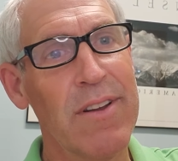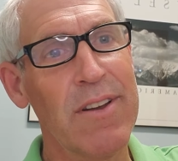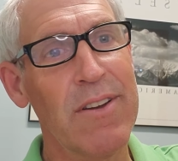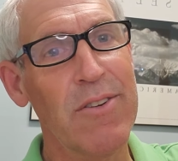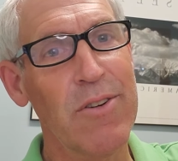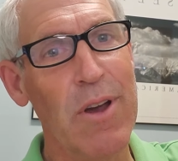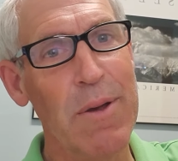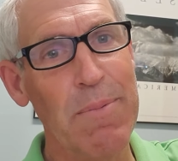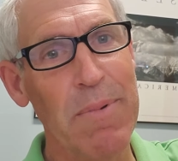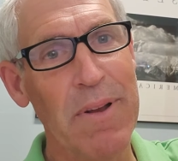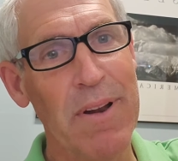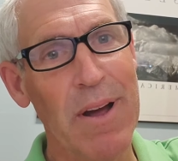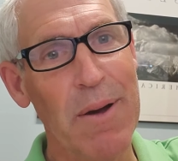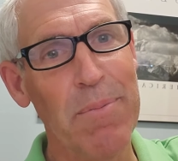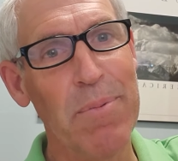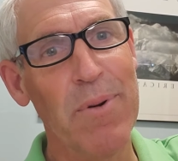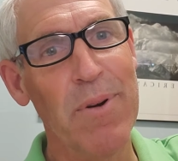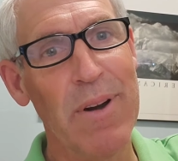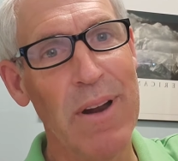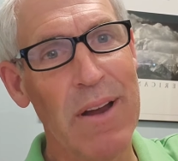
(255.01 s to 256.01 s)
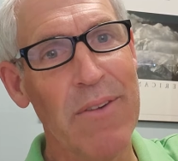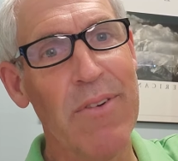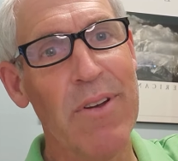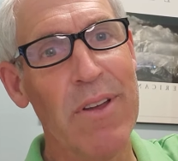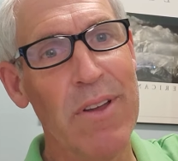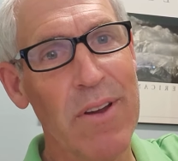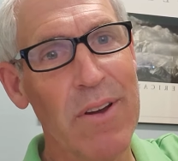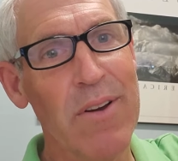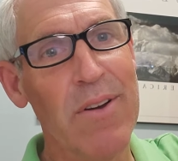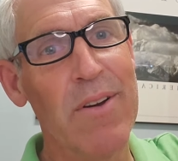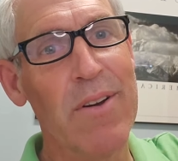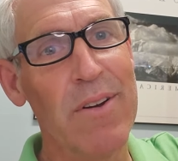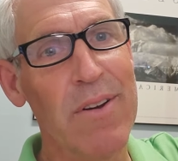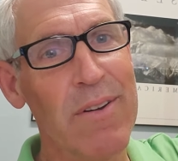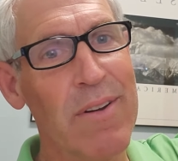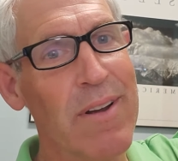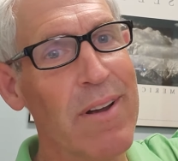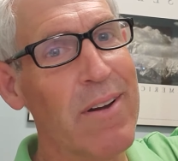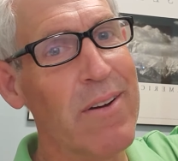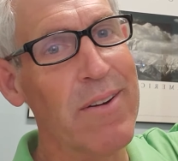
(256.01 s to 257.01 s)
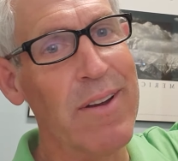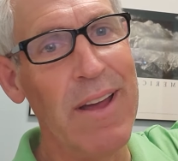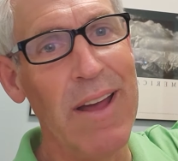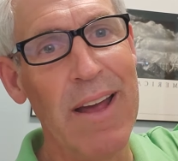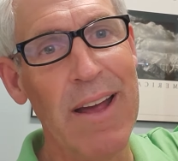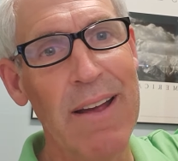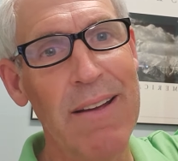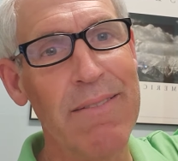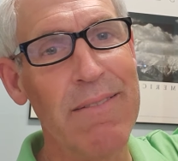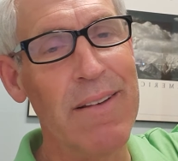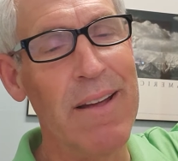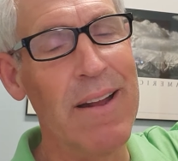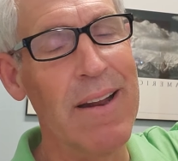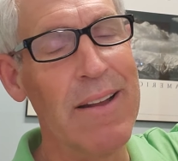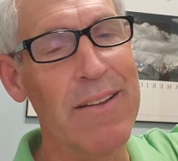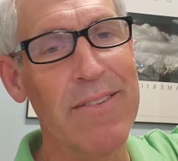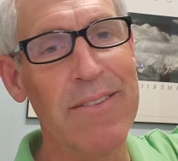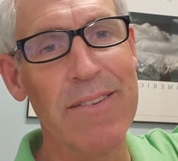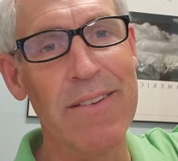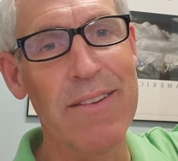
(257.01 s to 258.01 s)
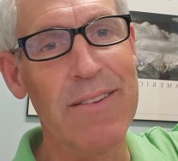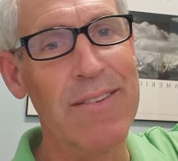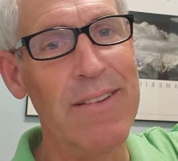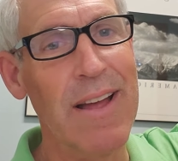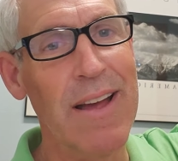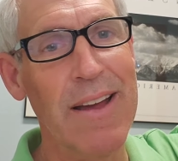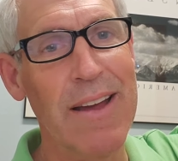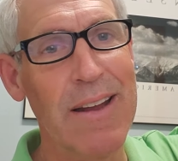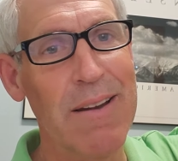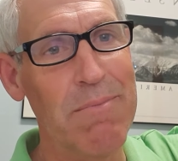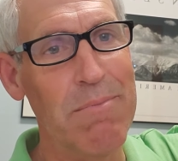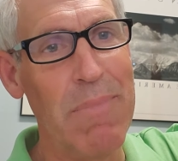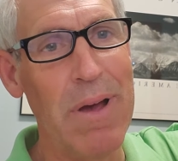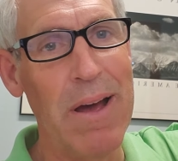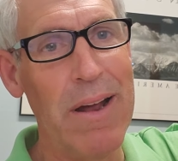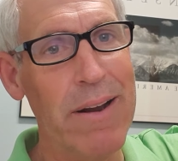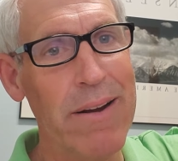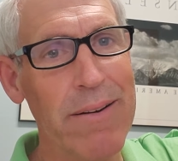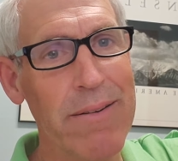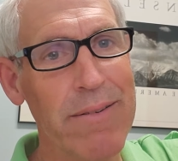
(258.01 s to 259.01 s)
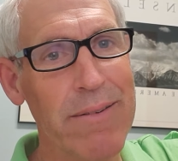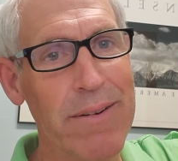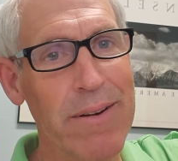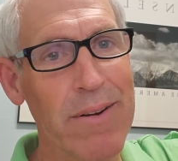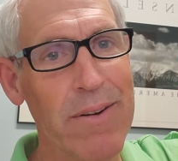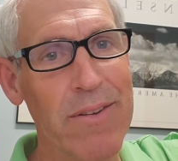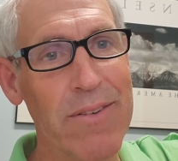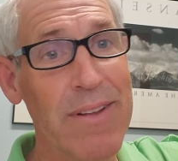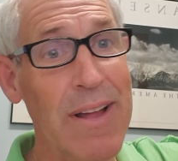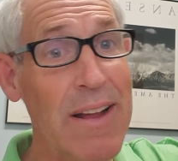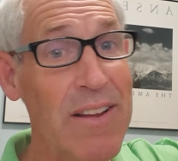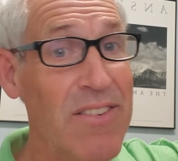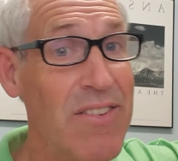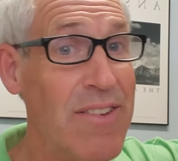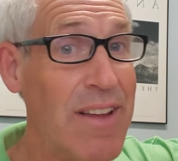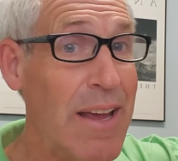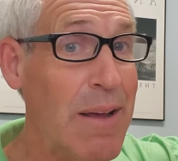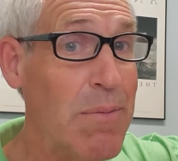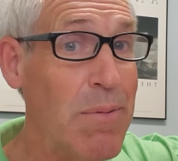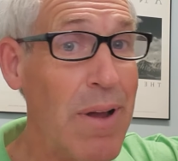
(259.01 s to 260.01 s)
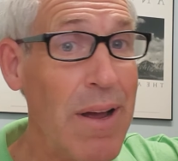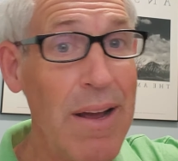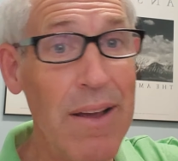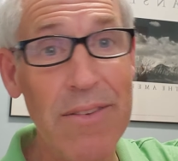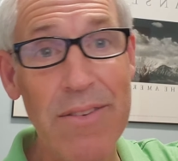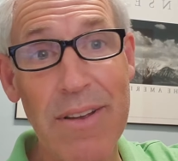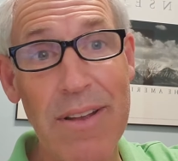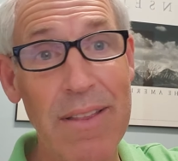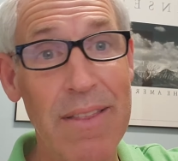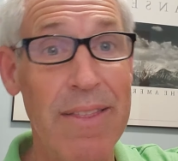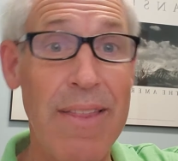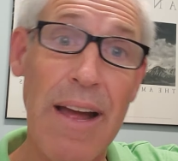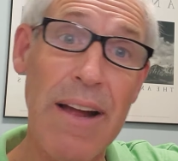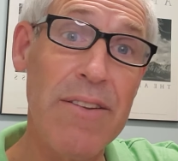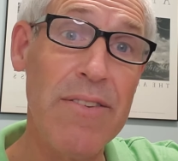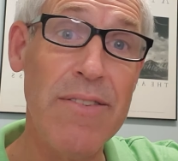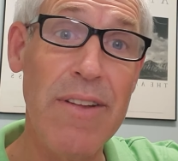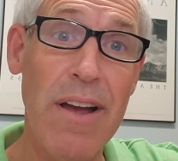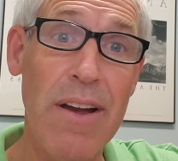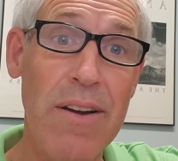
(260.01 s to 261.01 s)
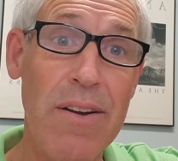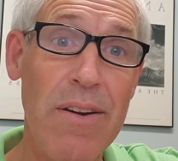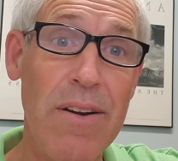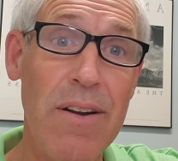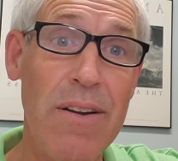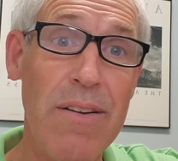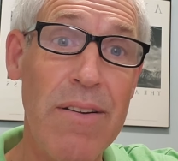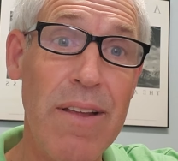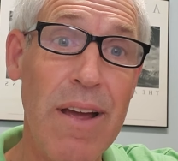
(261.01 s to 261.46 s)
creeping upward every year, okay, and it's just not getting better or it's not stabilizing, that's not good.